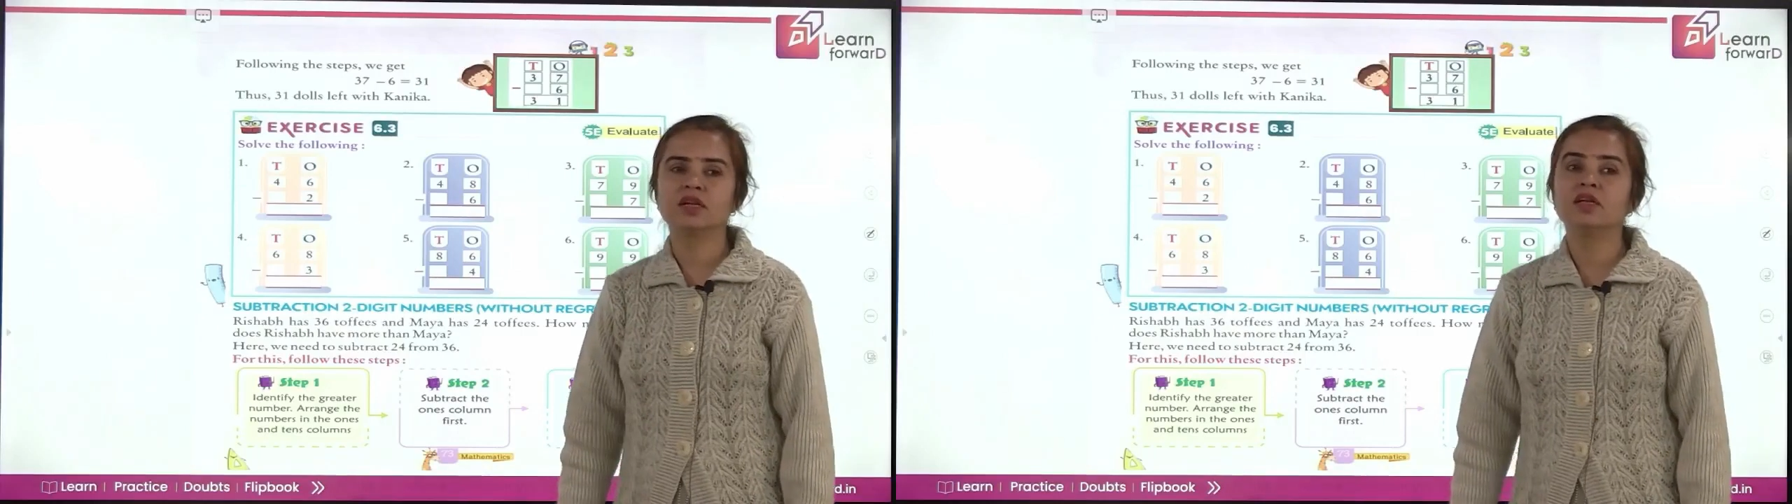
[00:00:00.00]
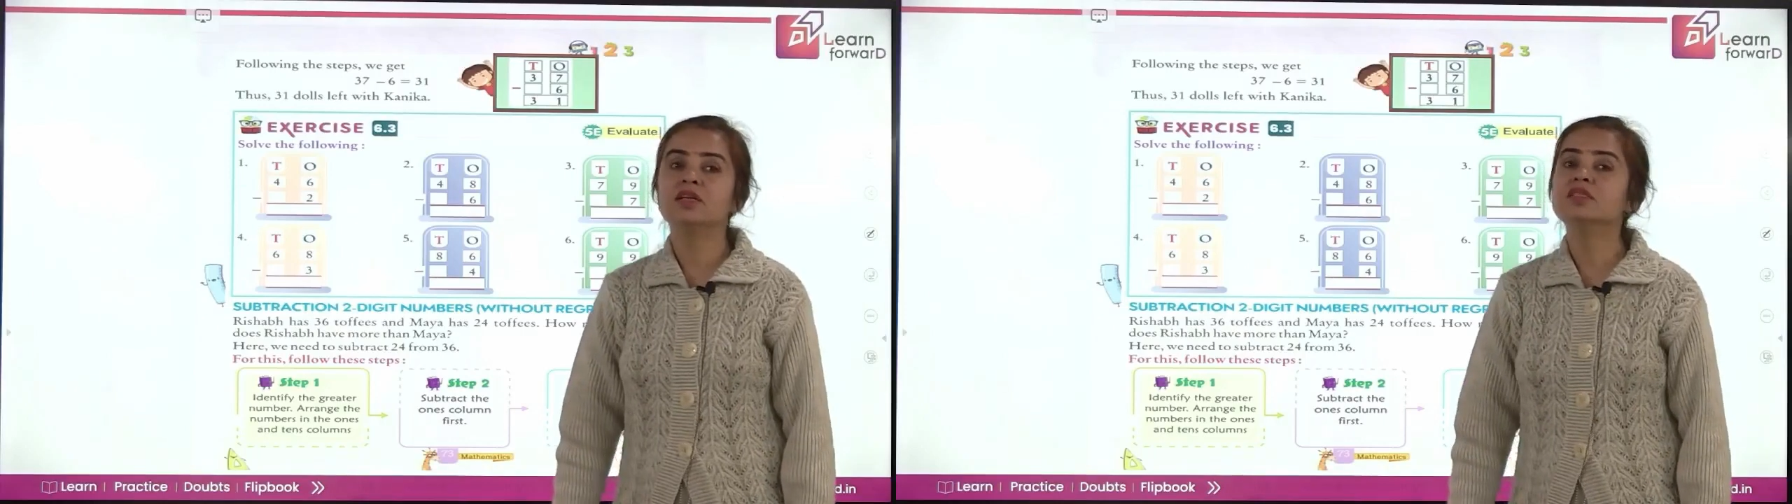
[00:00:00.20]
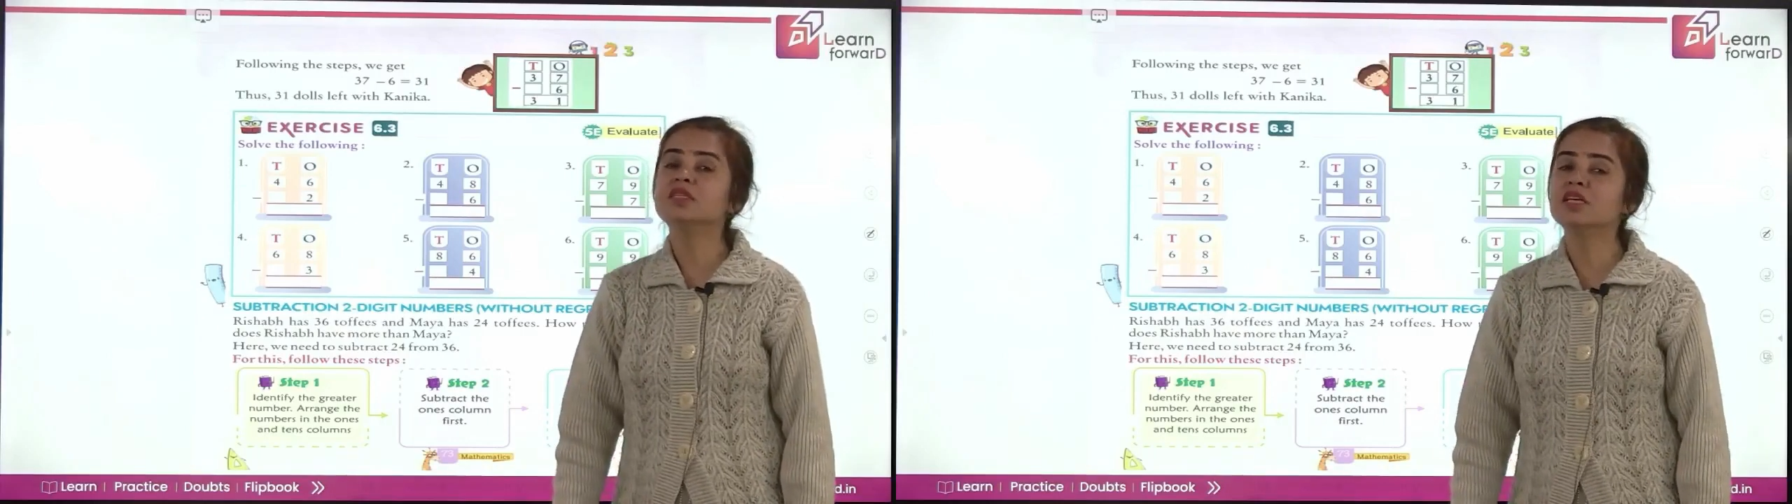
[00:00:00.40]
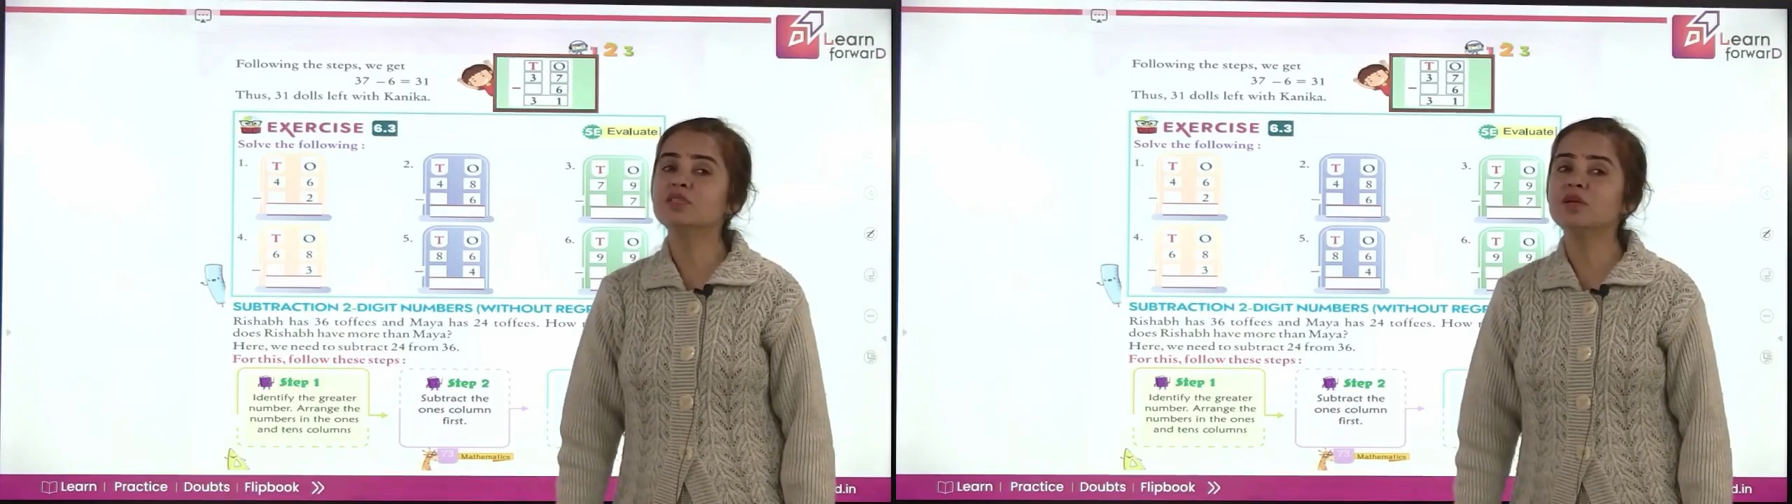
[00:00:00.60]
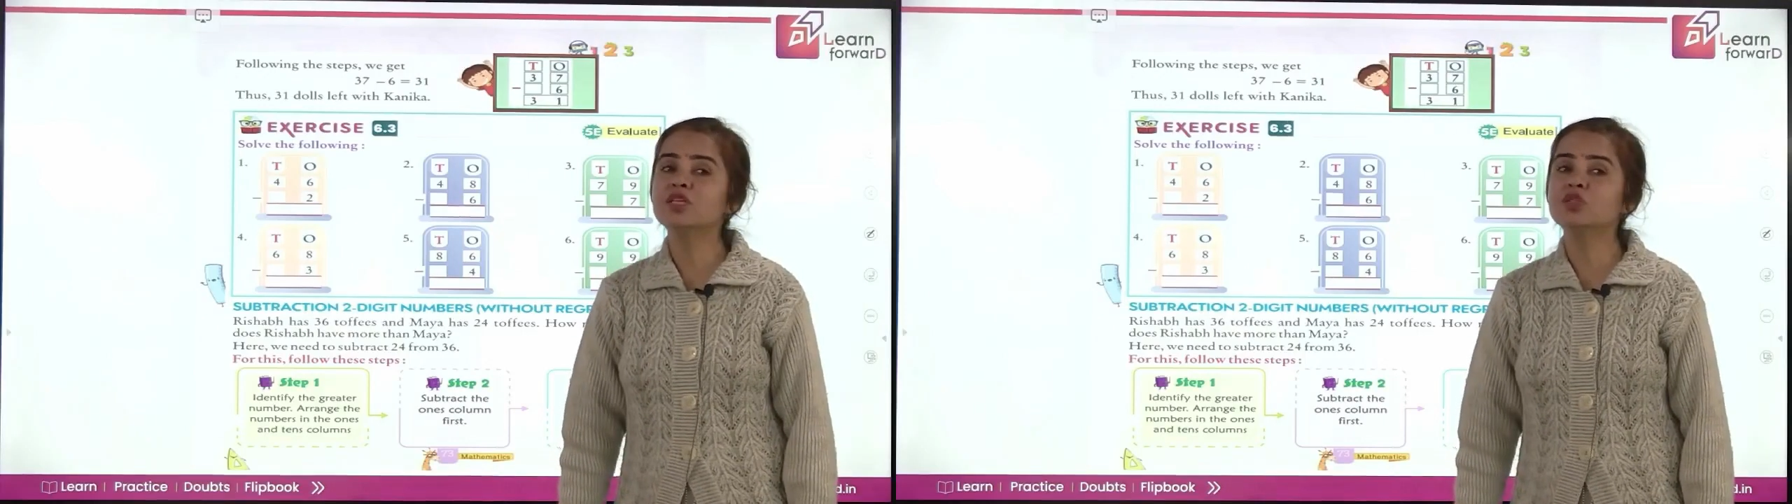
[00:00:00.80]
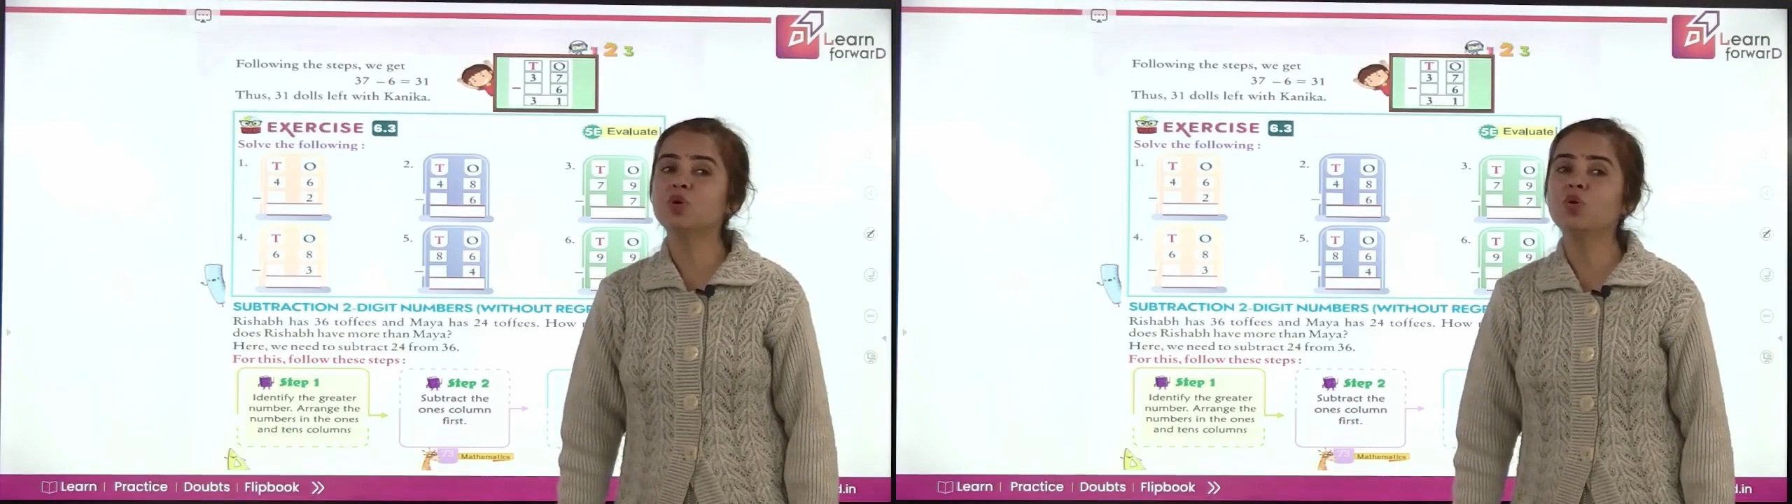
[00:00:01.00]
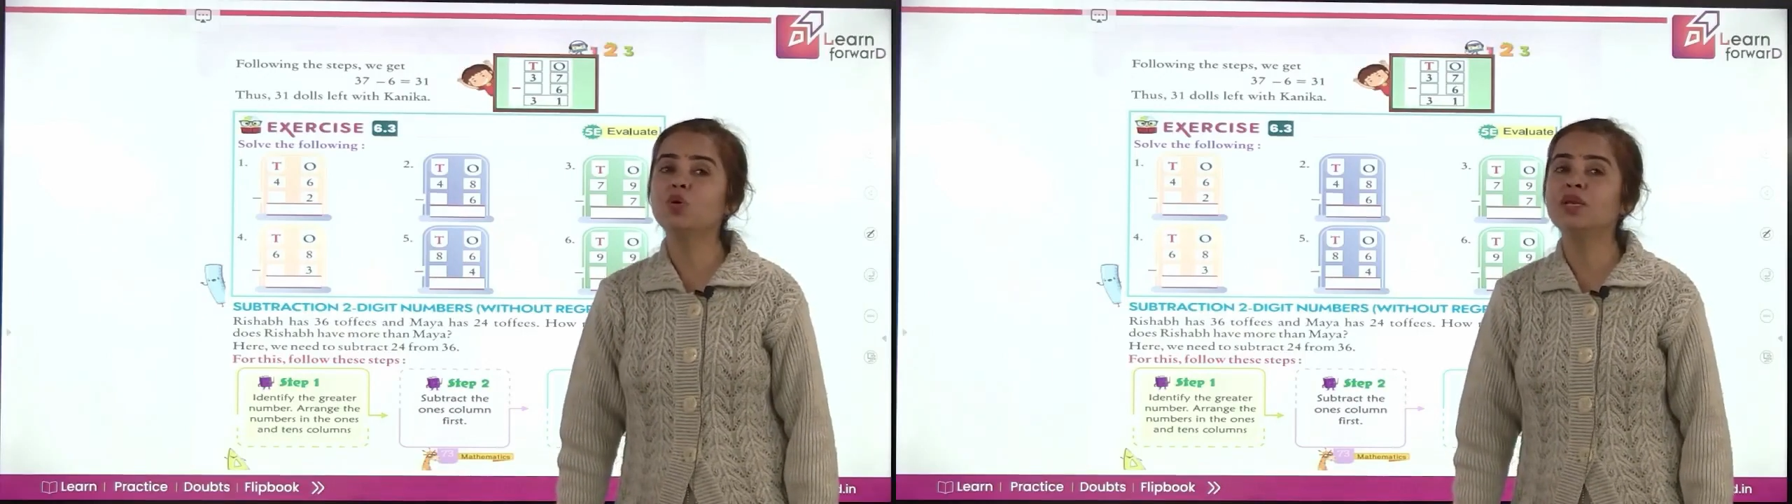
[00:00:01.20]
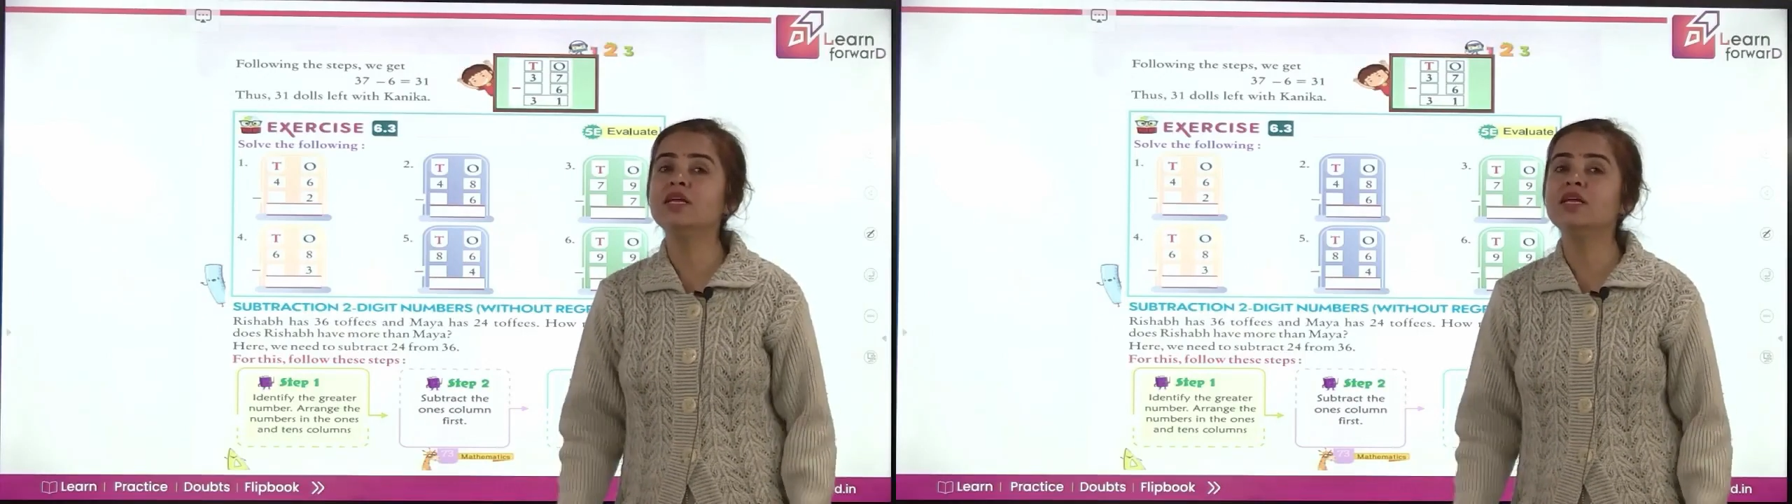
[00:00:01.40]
6 means only